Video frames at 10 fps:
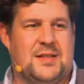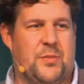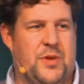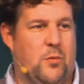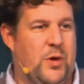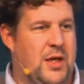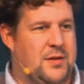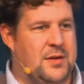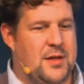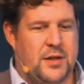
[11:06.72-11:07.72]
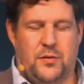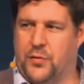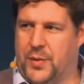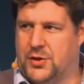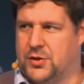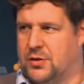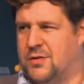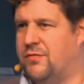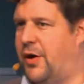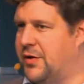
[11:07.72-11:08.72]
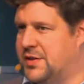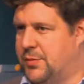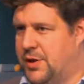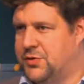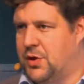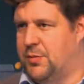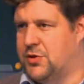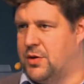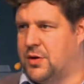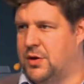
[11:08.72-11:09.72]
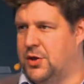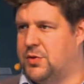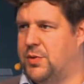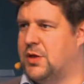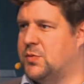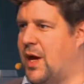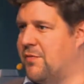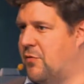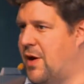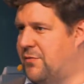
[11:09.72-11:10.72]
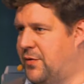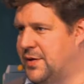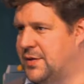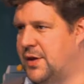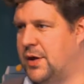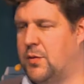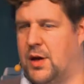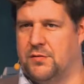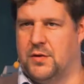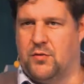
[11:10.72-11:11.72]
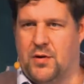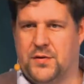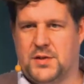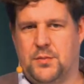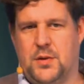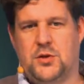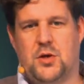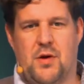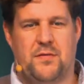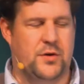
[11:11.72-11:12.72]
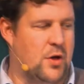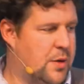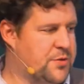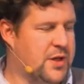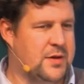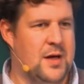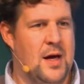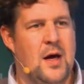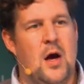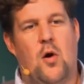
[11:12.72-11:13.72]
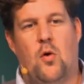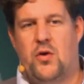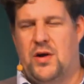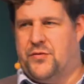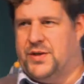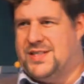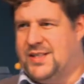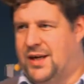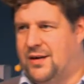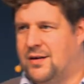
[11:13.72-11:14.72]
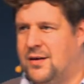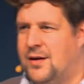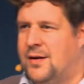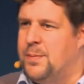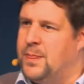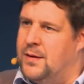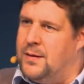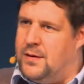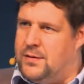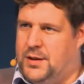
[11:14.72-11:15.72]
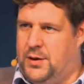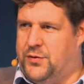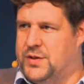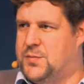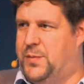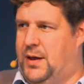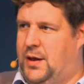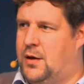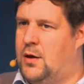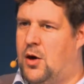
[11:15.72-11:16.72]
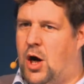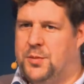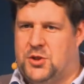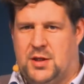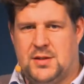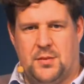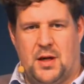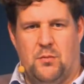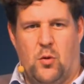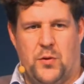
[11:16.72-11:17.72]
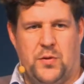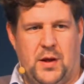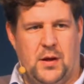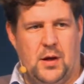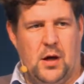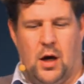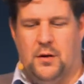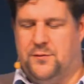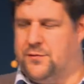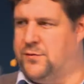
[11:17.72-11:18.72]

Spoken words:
something we can deduct information. Very similar to image recognition because we have a reference there, we have a reference image, a reference object, or a reference scene. The difference being objects, I'm kind of more thinking of